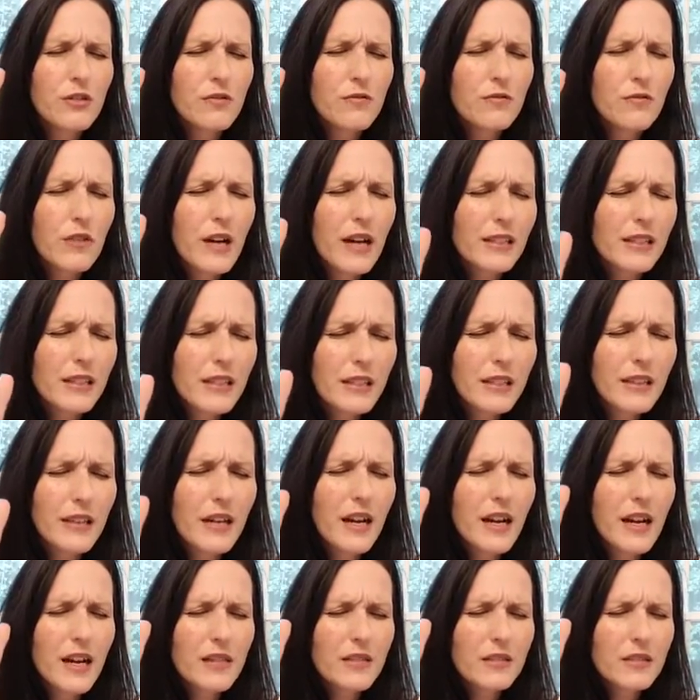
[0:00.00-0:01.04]

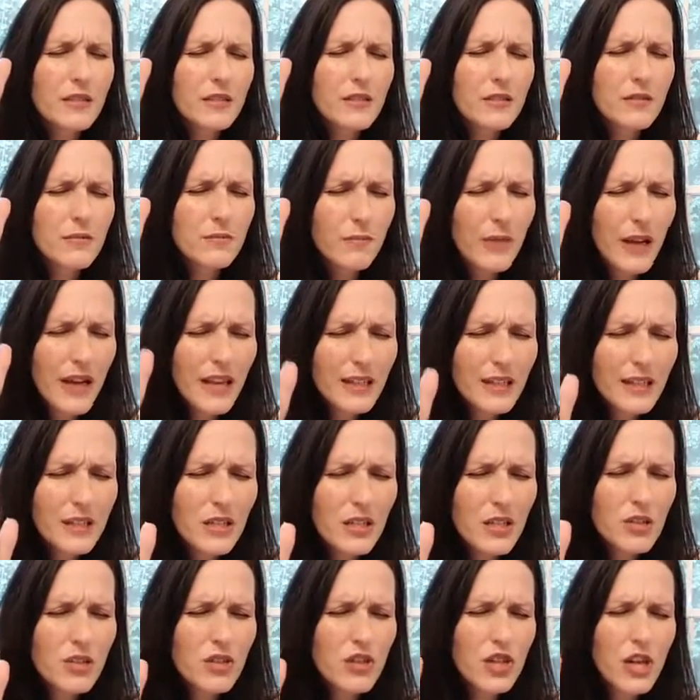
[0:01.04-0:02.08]
recognize, pay
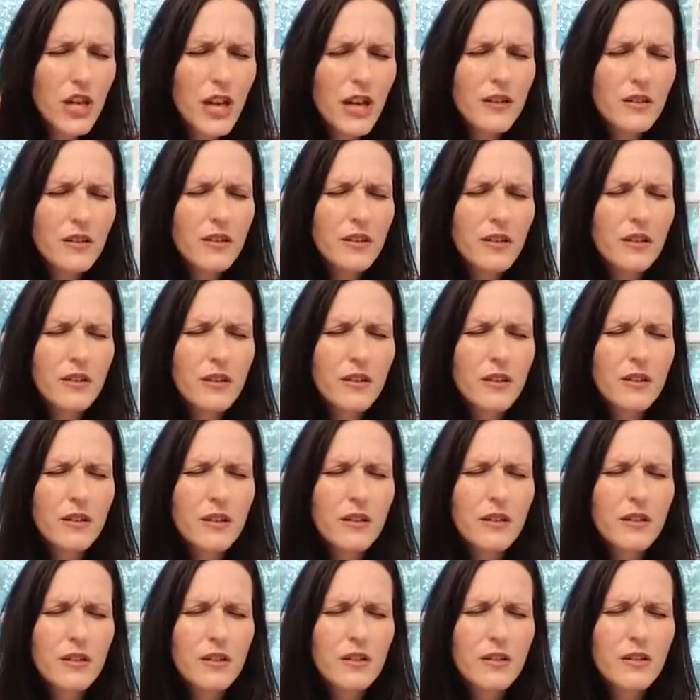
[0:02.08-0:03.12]
attention
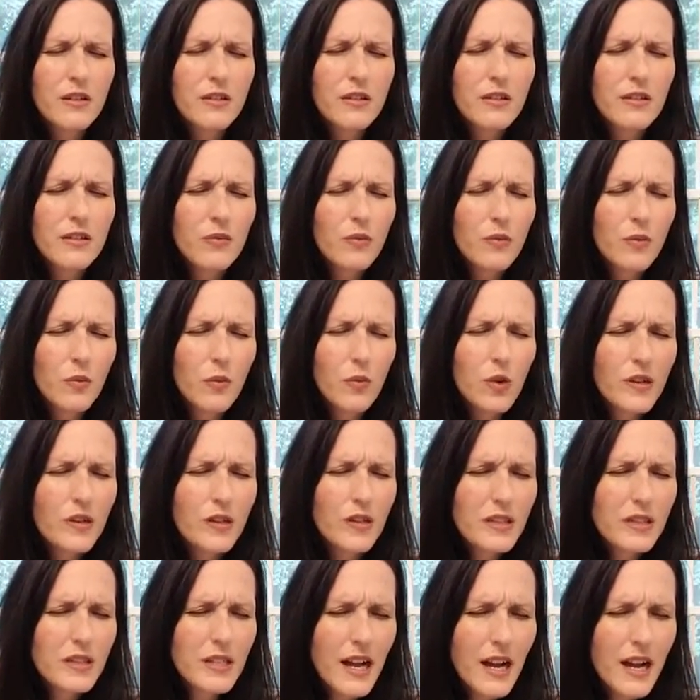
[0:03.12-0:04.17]
where the
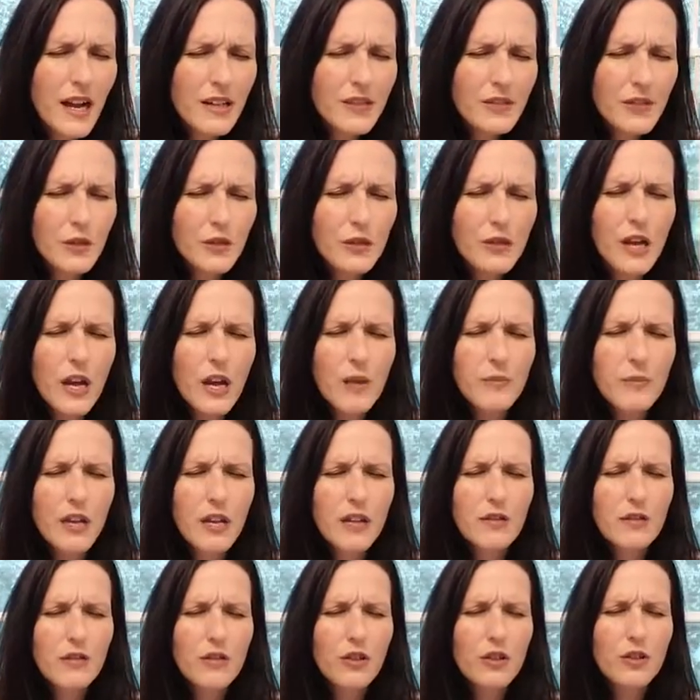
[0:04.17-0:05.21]
attacks are
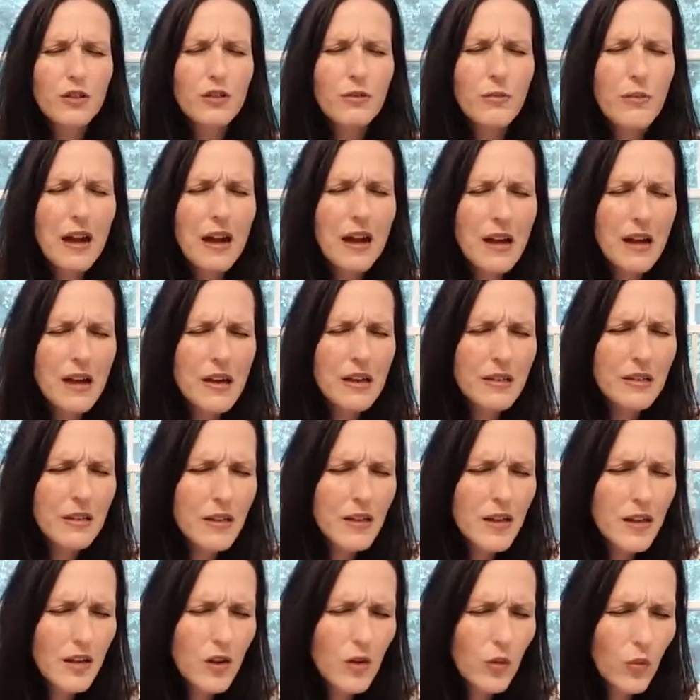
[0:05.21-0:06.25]
coming on your mind,
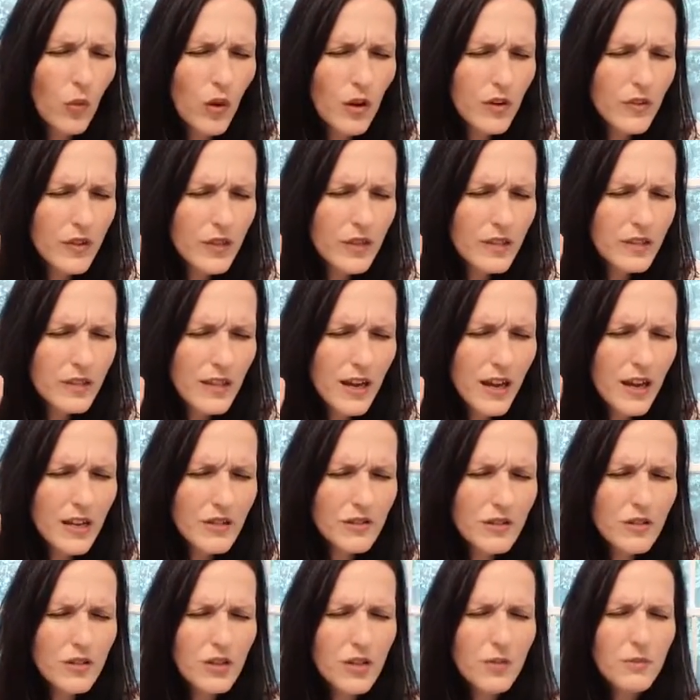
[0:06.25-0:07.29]
where the attacks
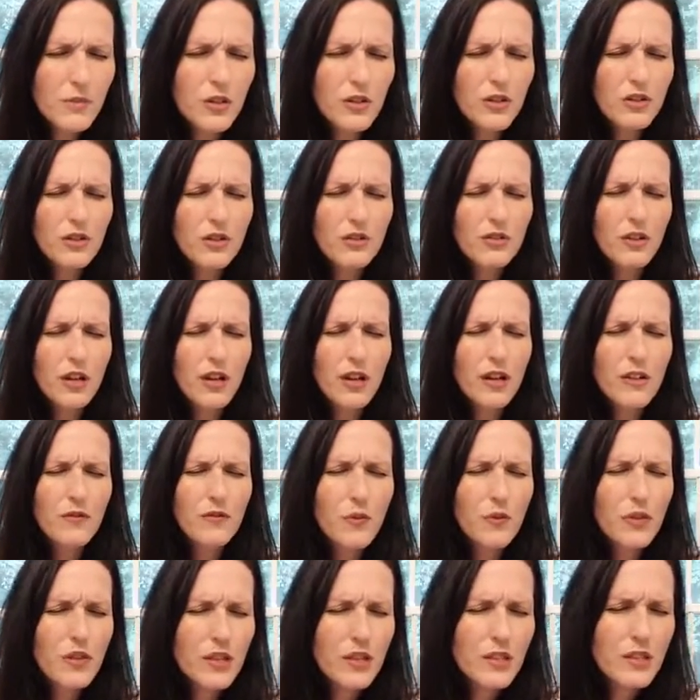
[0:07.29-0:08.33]
are coming on your life,
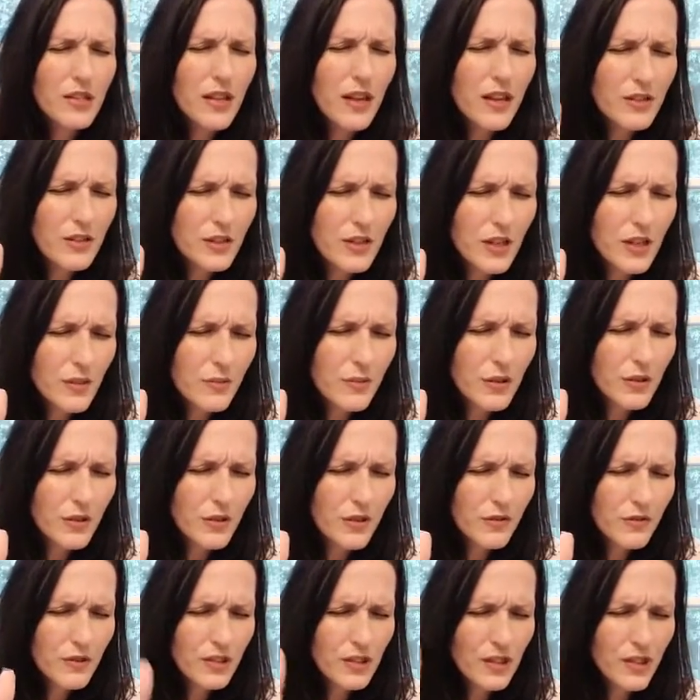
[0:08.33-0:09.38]
where the attacks are coming on
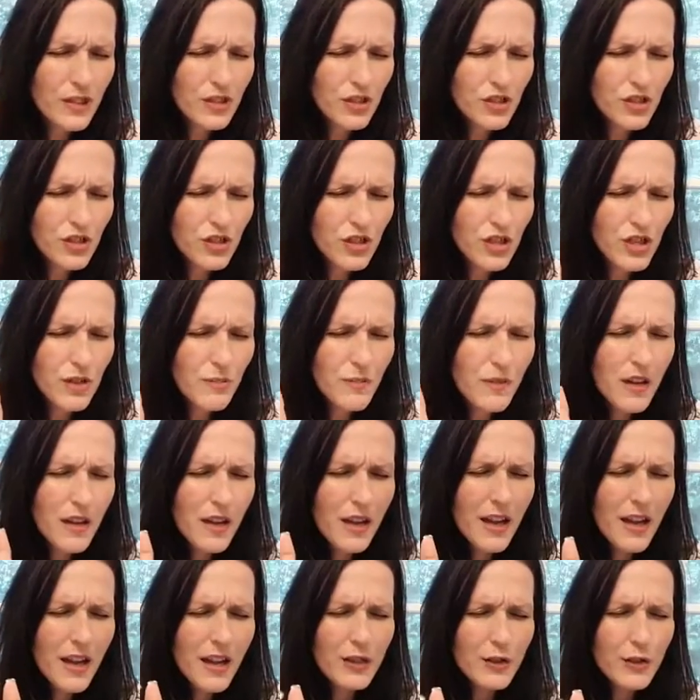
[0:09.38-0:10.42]
your relationship.
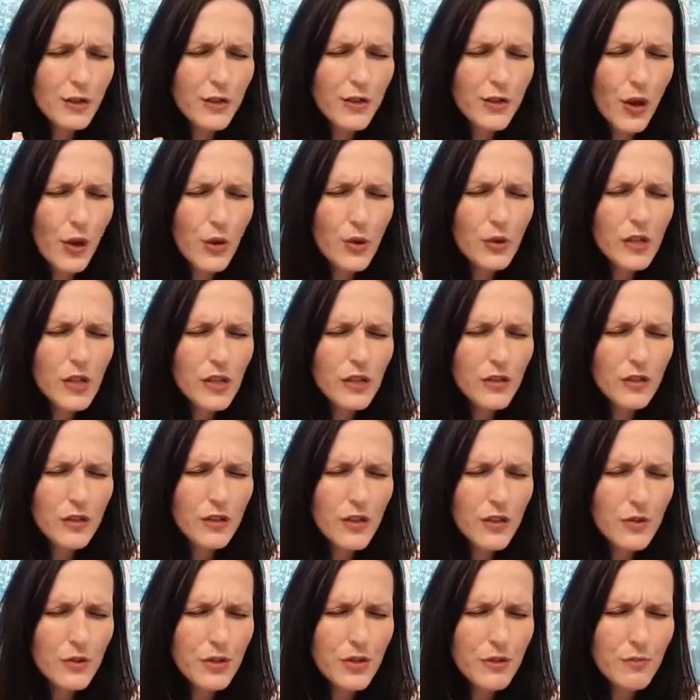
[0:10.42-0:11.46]
Zone in on
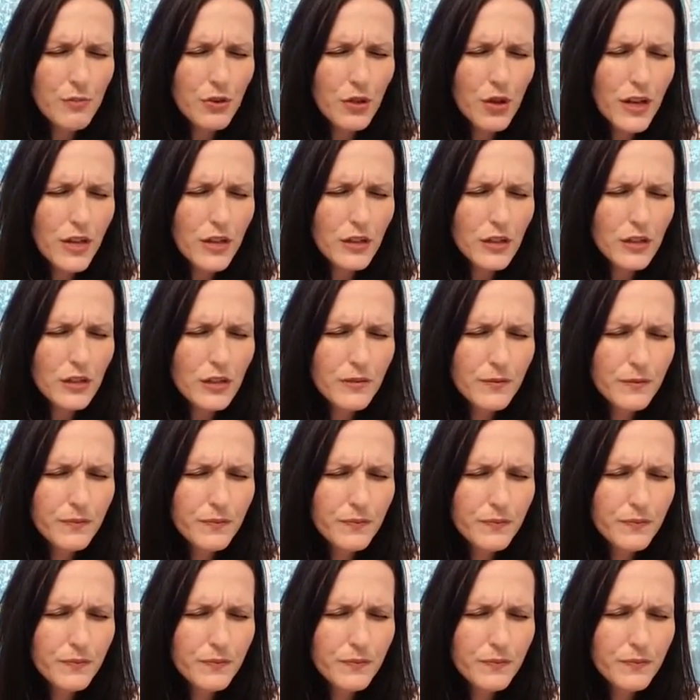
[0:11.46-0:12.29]
those in prayer.